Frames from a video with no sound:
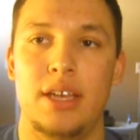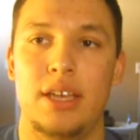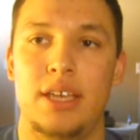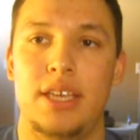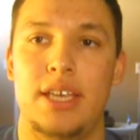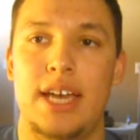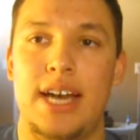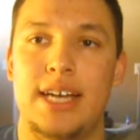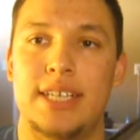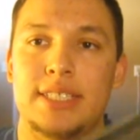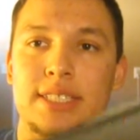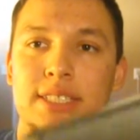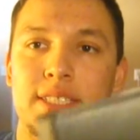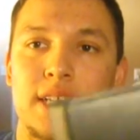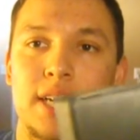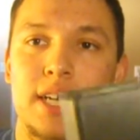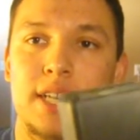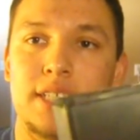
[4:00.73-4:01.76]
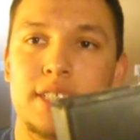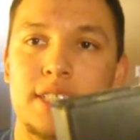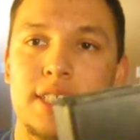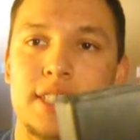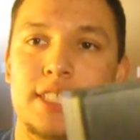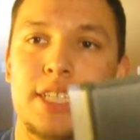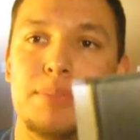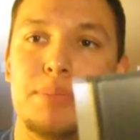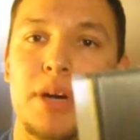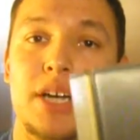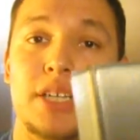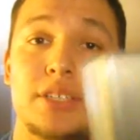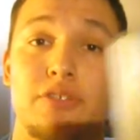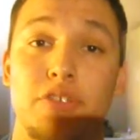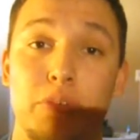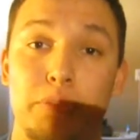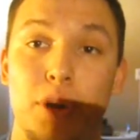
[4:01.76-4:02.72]
he asked 60 bucks
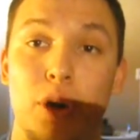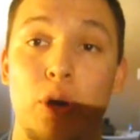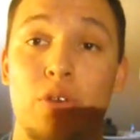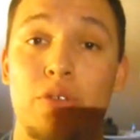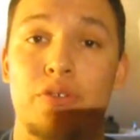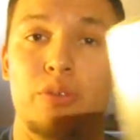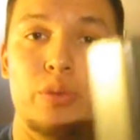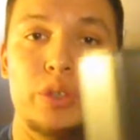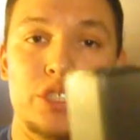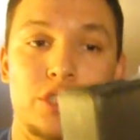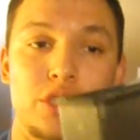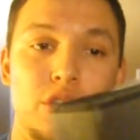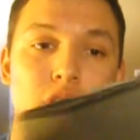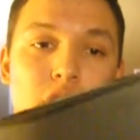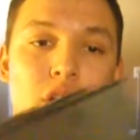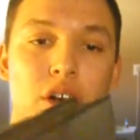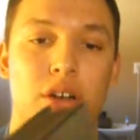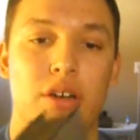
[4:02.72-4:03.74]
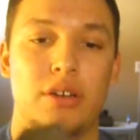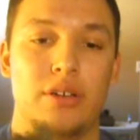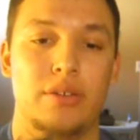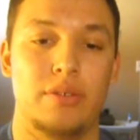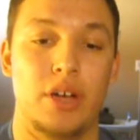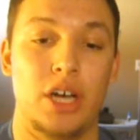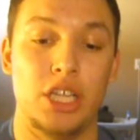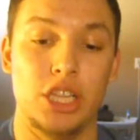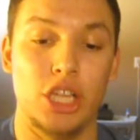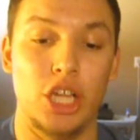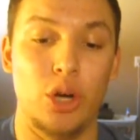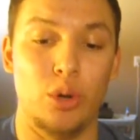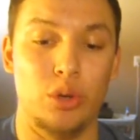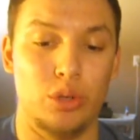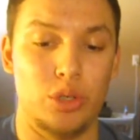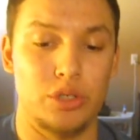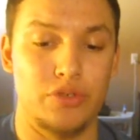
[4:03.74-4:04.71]
for both, which the cart
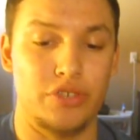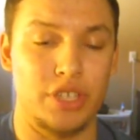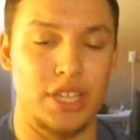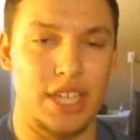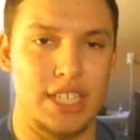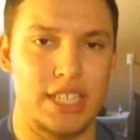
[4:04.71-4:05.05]
alone goes for like